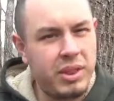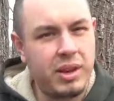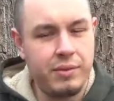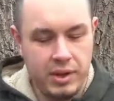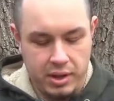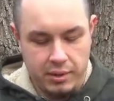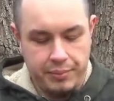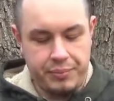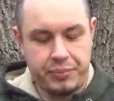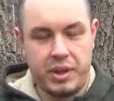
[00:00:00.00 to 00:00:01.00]
within a video.
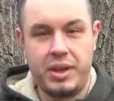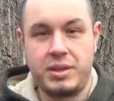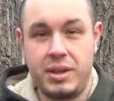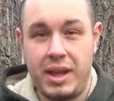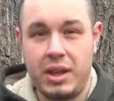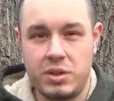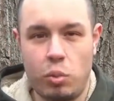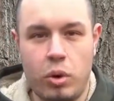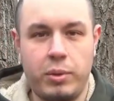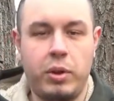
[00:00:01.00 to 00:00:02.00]
So now that it's
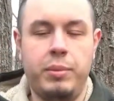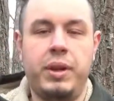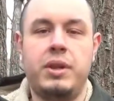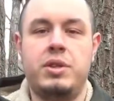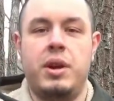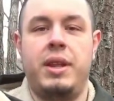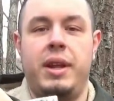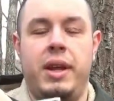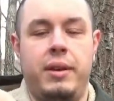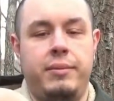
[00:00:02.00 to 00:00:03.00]
warm a little bit, let's try
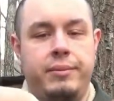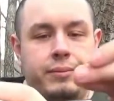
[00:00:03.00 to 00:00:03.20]
that again.